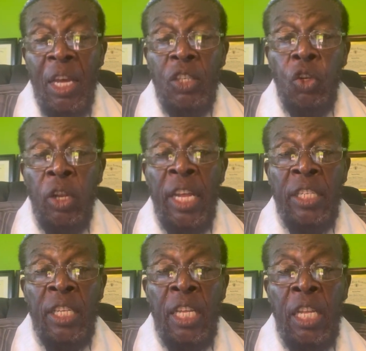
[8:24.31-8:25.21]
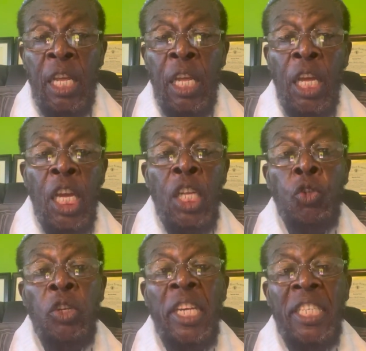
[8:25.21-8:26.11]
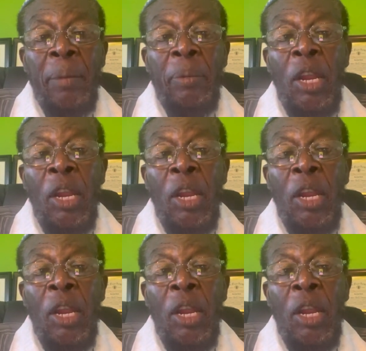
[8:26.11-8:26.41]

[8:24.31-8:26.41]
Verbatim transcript: So there's, they, in Judaism,